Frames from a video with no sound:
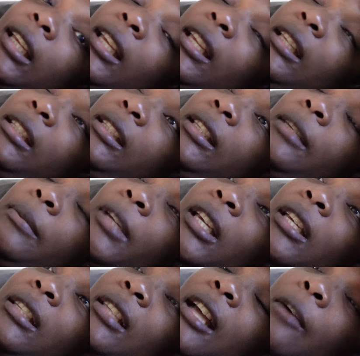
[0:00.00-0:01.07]
easy
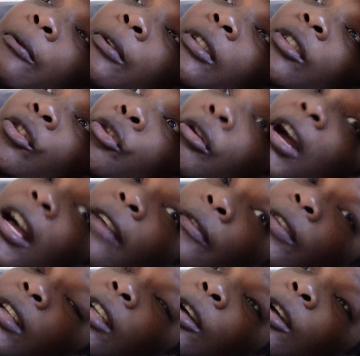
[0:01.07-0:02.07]
because I was driving,